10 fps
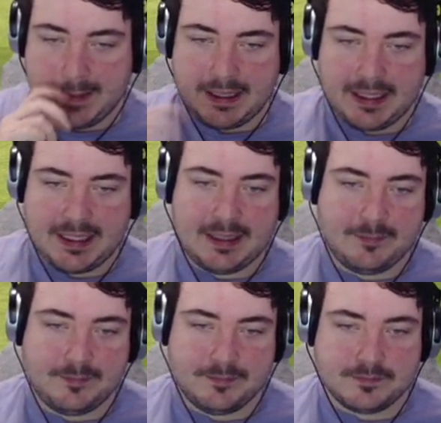
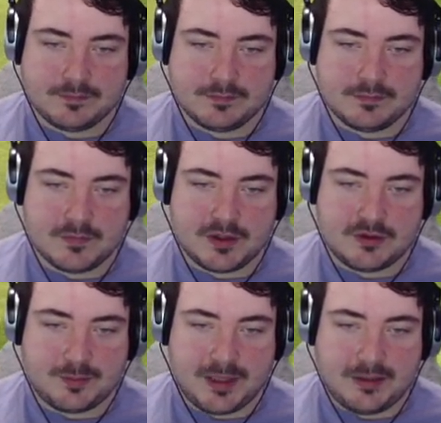um,
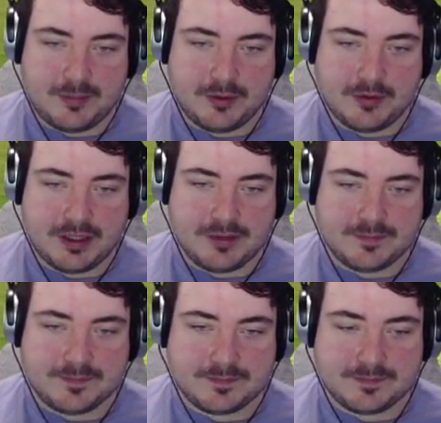split the ball
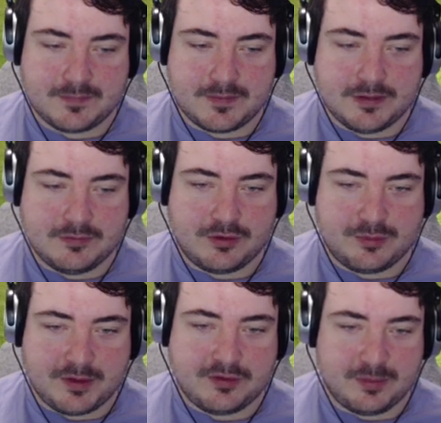and
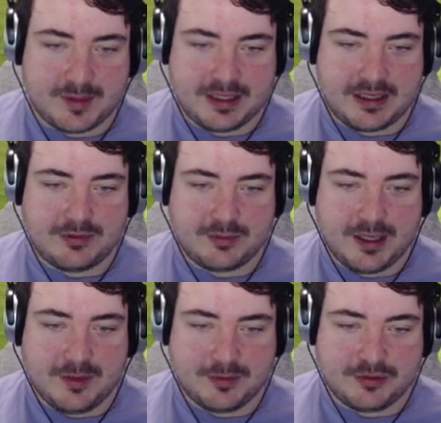responsibility as
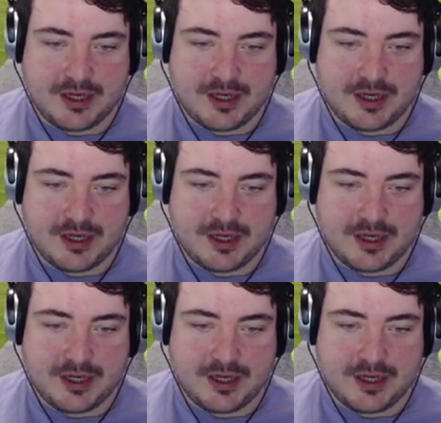well. But